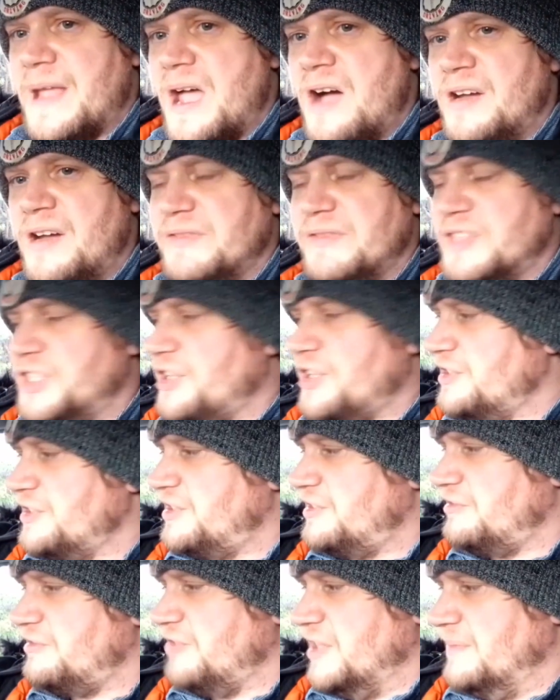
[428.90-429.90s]
I like the
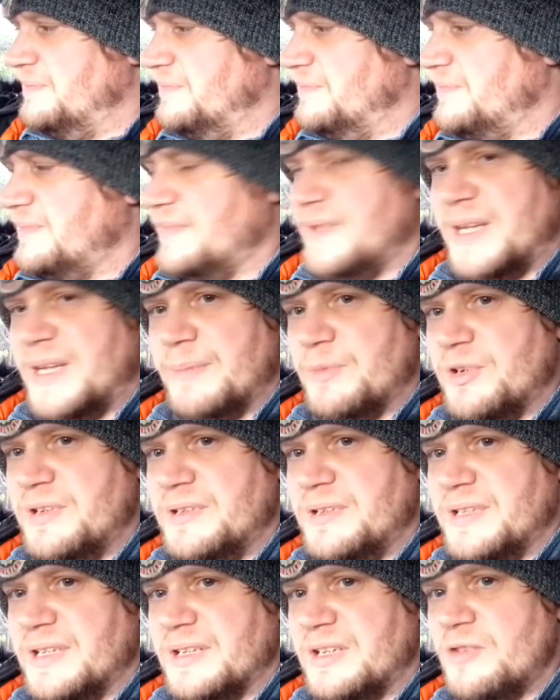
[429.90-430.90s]
touch screen. I'm
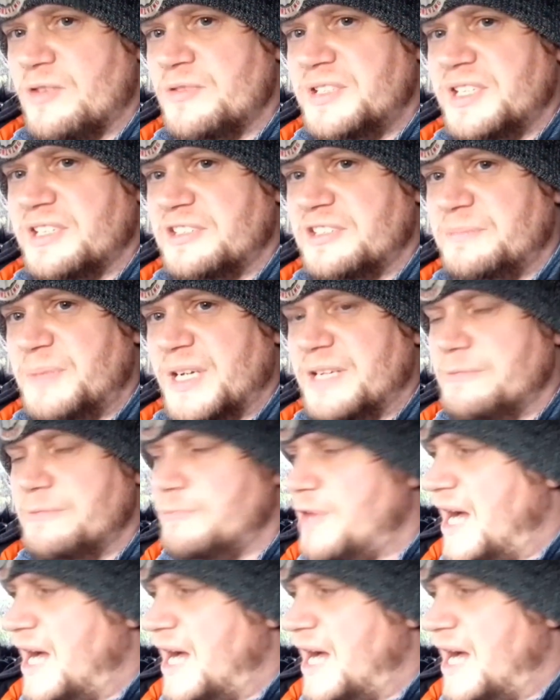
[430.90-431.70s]
going to explain